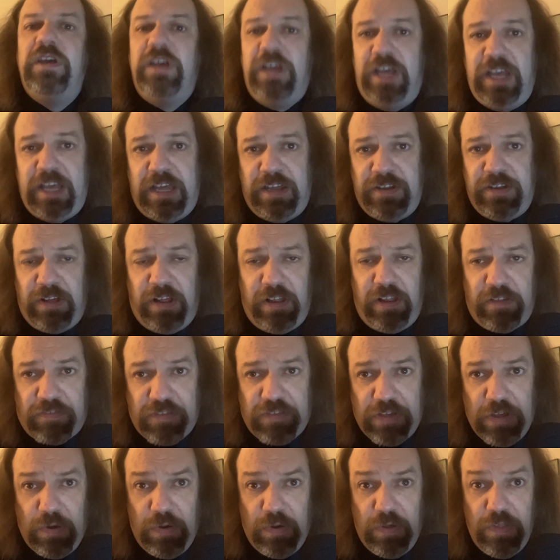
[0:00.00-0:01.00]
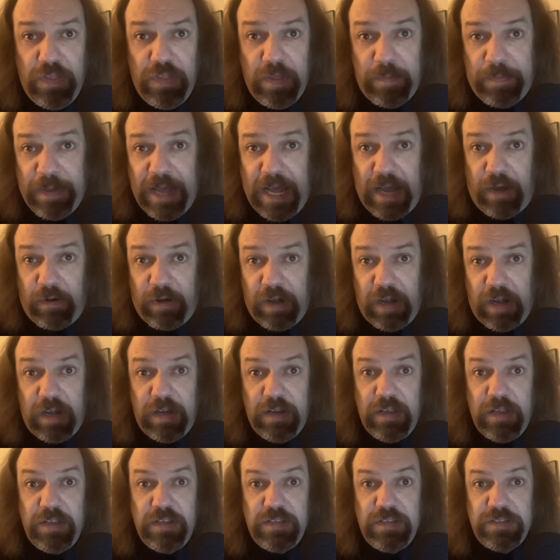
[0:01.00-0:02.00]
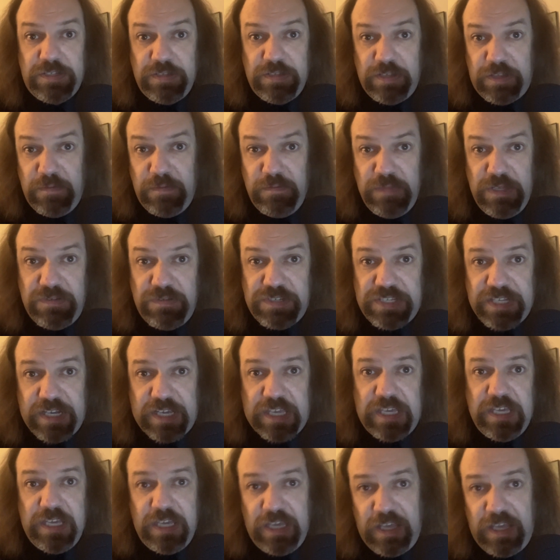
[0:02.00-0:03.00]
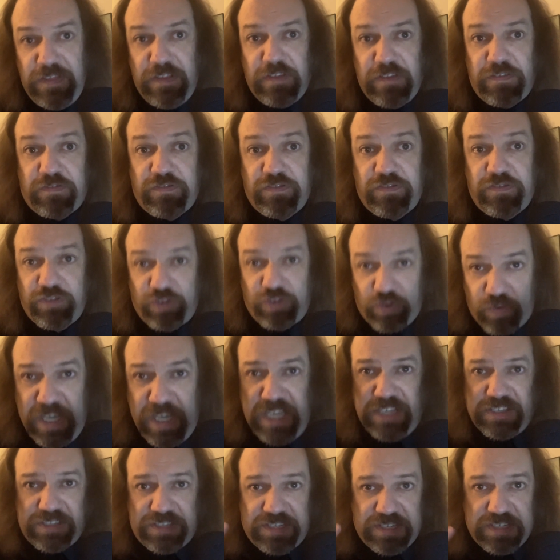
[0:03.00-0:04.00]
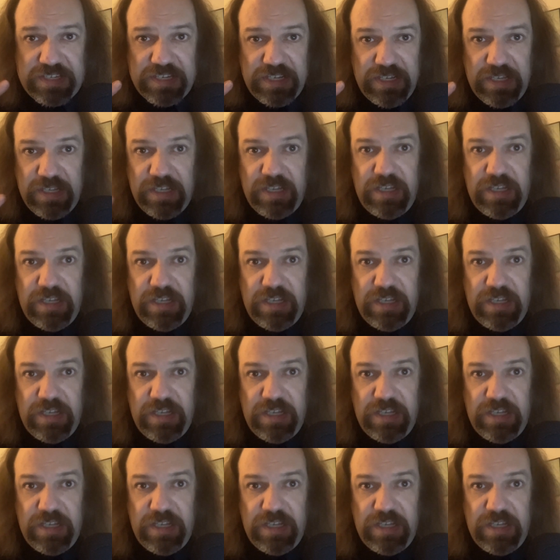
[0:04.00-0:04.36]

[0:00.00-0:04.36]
and also the power to the music in the streets.